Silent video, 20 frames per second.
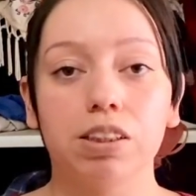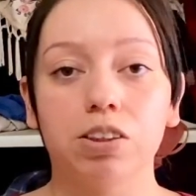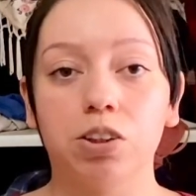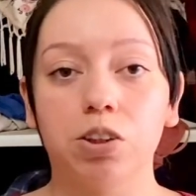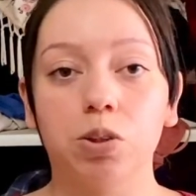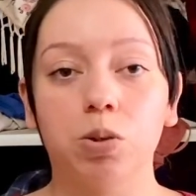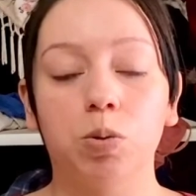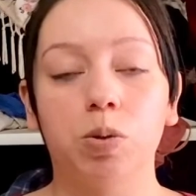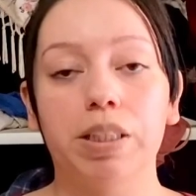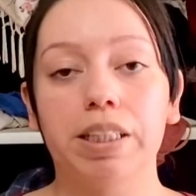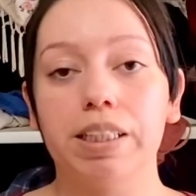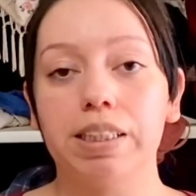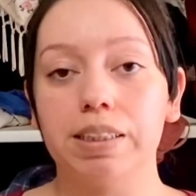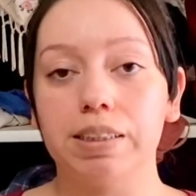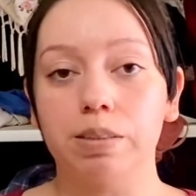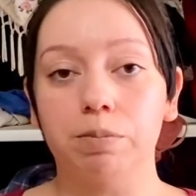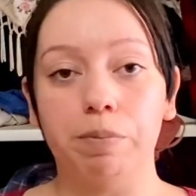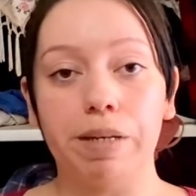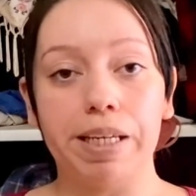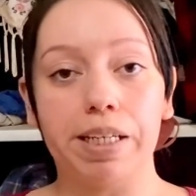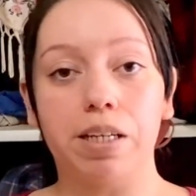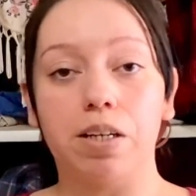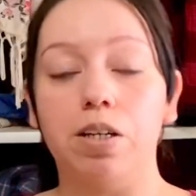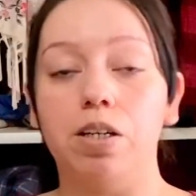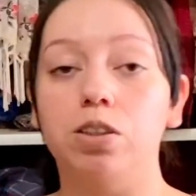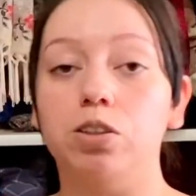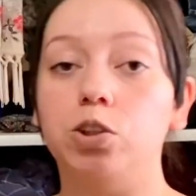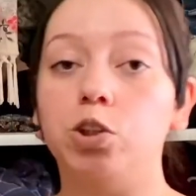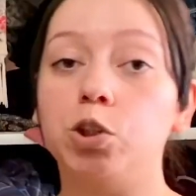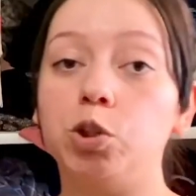do is make
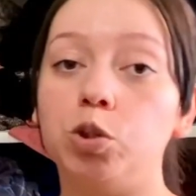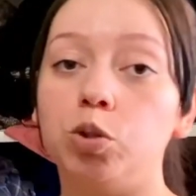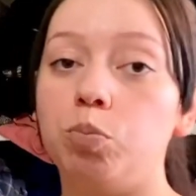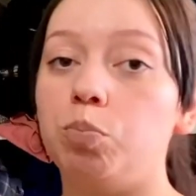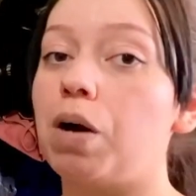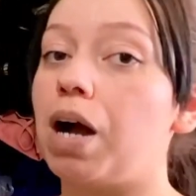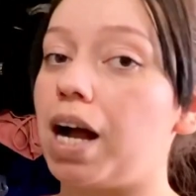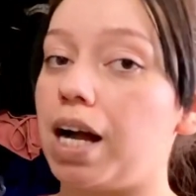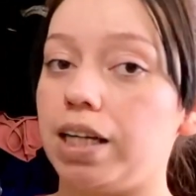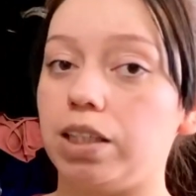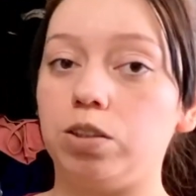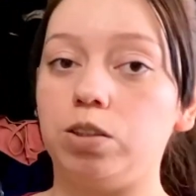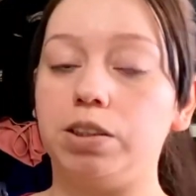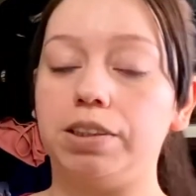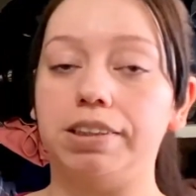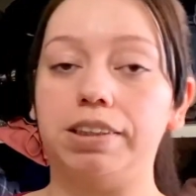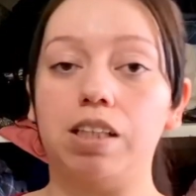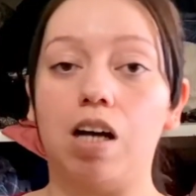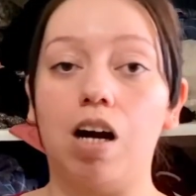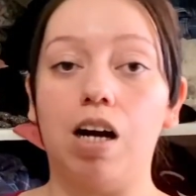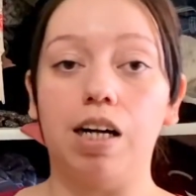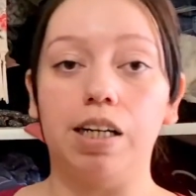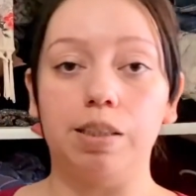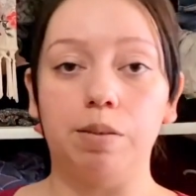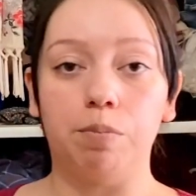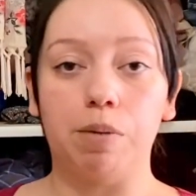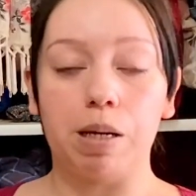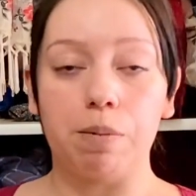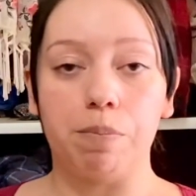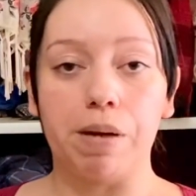2 piles on
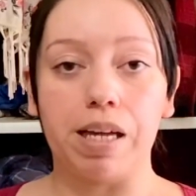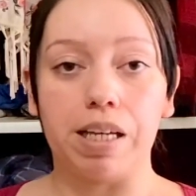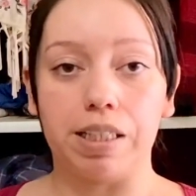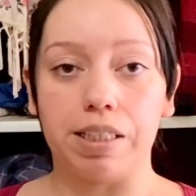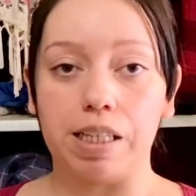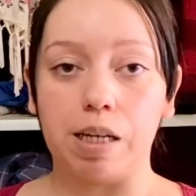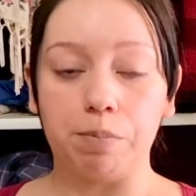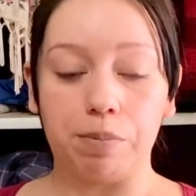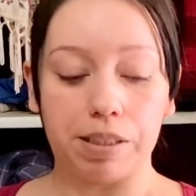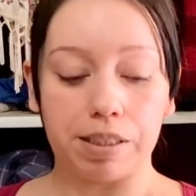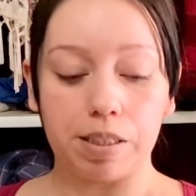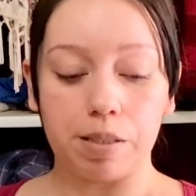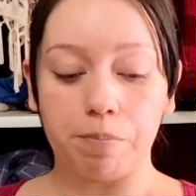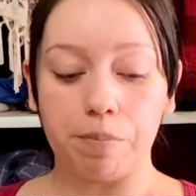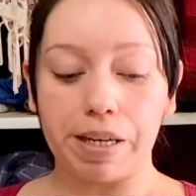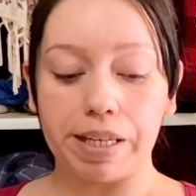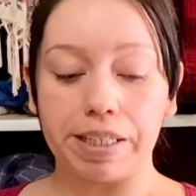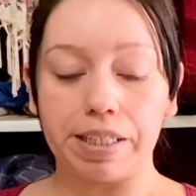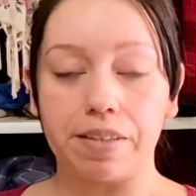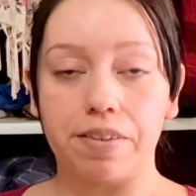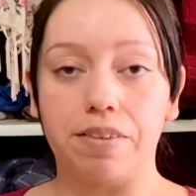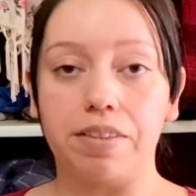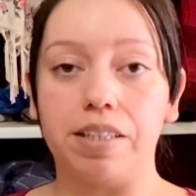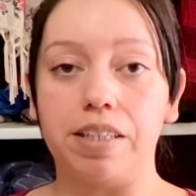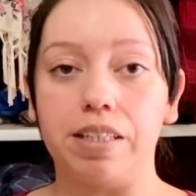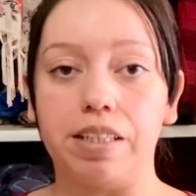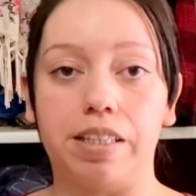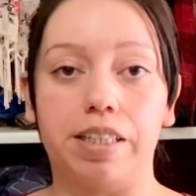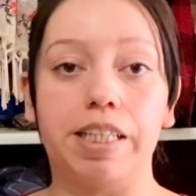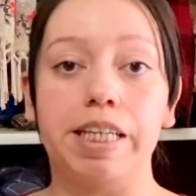my bed. I'm gonna make
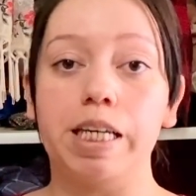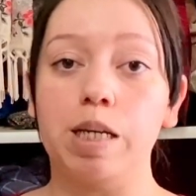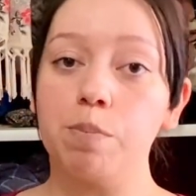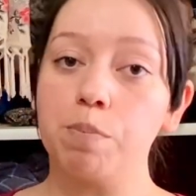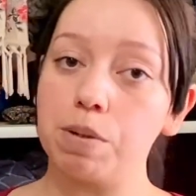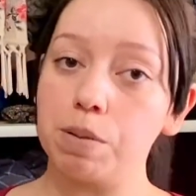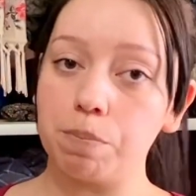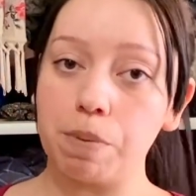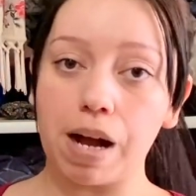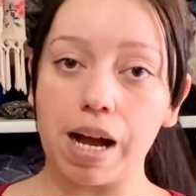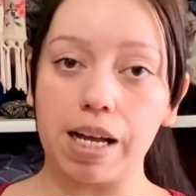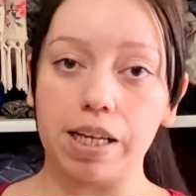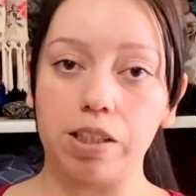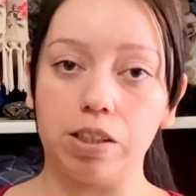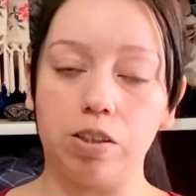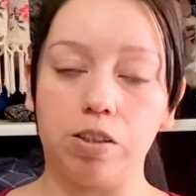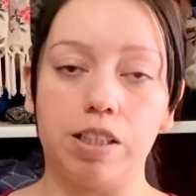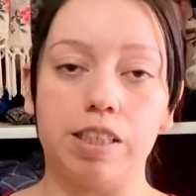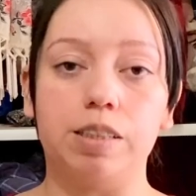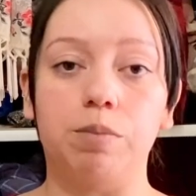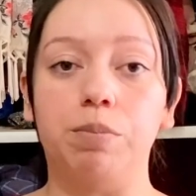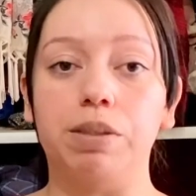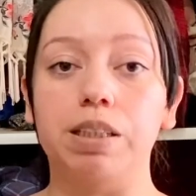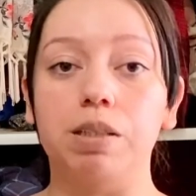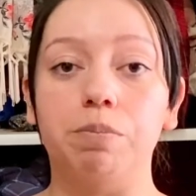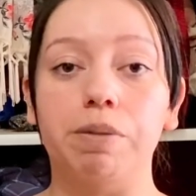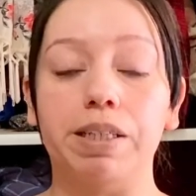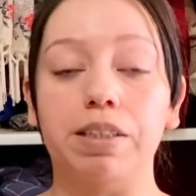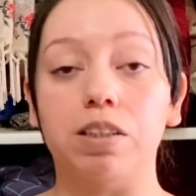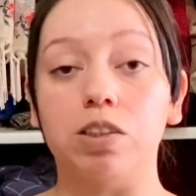the keep pile and I'm gonna
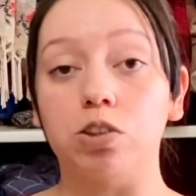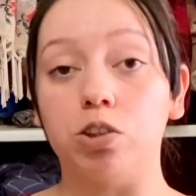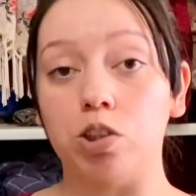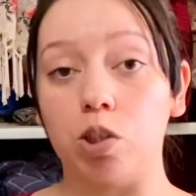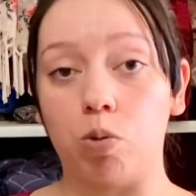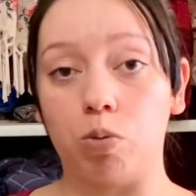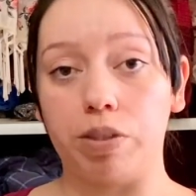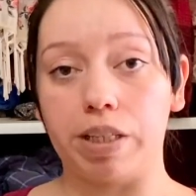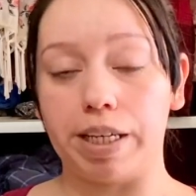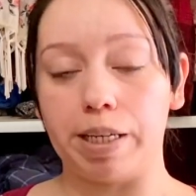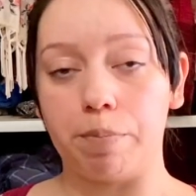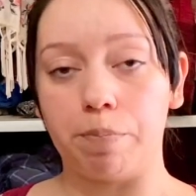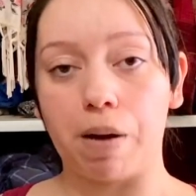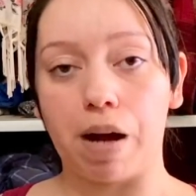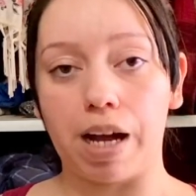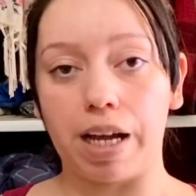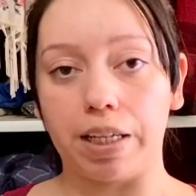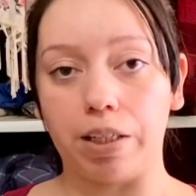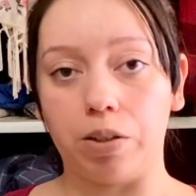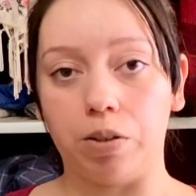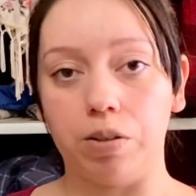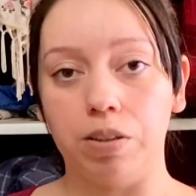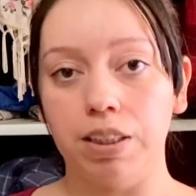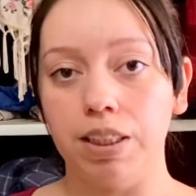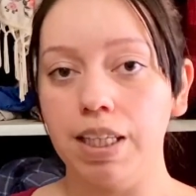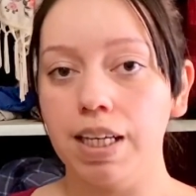make the donate pile.